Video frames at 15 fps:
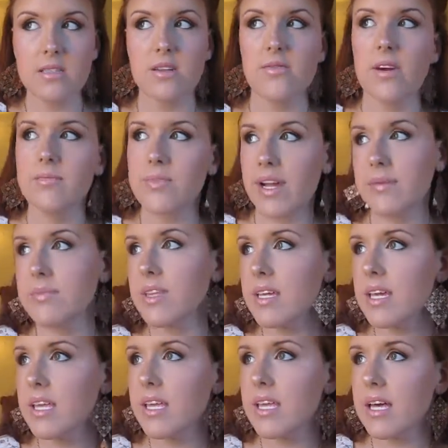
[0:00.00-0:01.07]
so if I'm
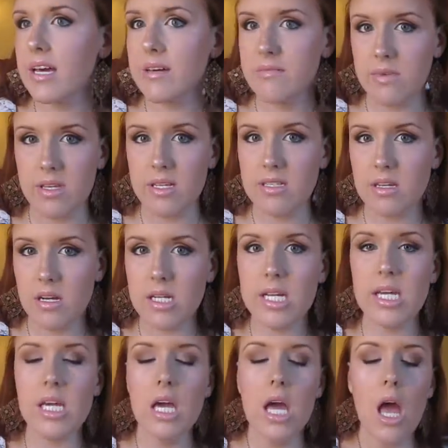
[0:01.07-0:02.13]
rambling, I'm really
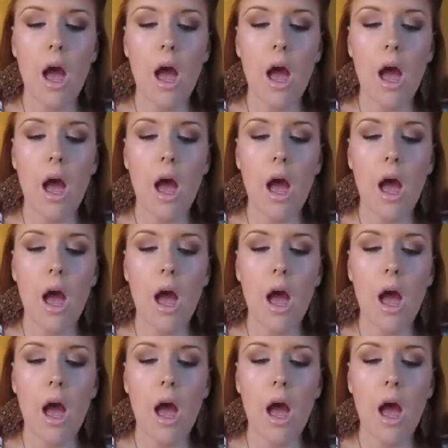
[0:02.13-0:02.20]
sorry.